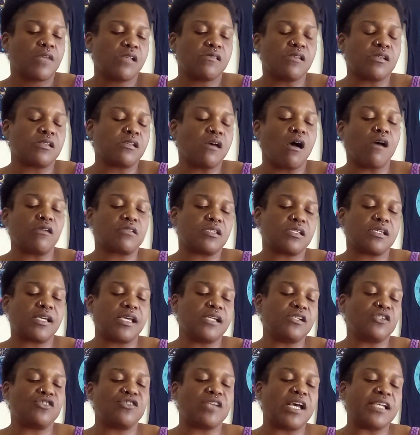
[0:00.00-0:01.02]
The toxic
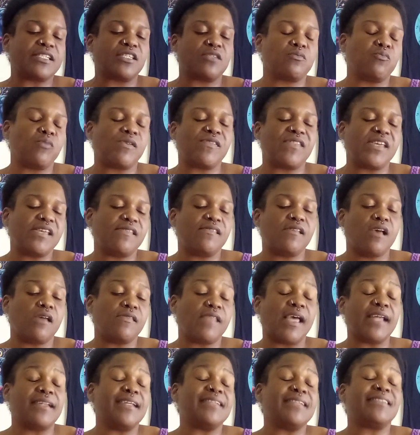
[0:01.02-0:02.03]
energy
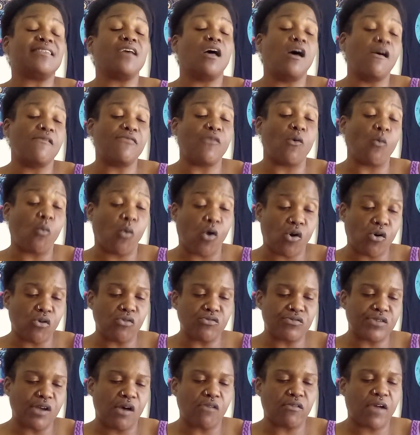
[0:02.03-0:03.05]
that is of the
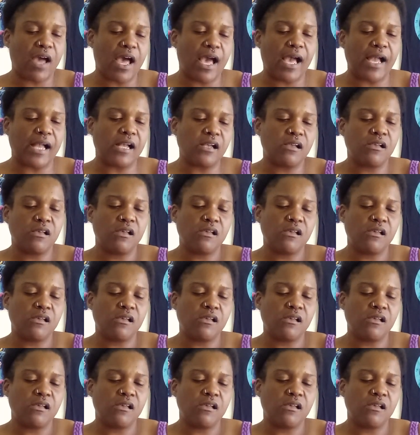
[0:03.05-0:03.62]
world, okay?